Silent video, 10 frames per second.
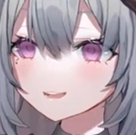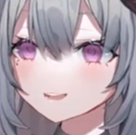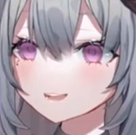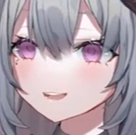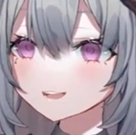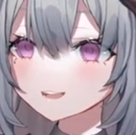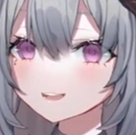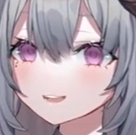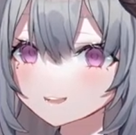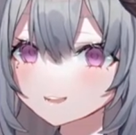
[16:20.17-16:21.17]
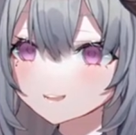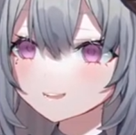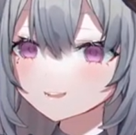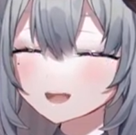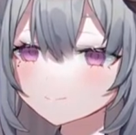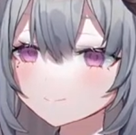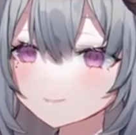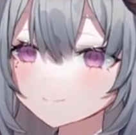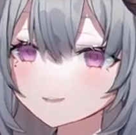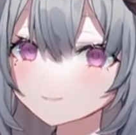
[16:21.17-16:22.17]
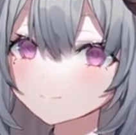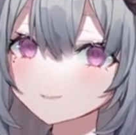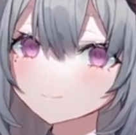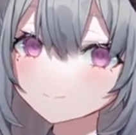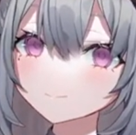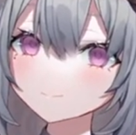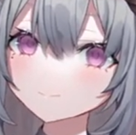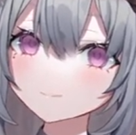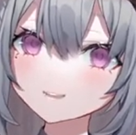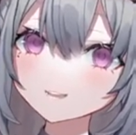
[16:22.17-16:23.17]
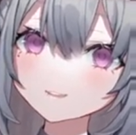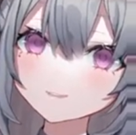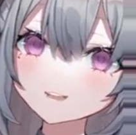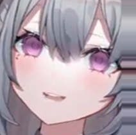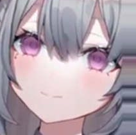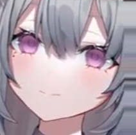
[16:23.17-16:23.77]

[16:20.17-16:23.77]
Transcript: very... you have like a very Sarpava. mature voice. Like I have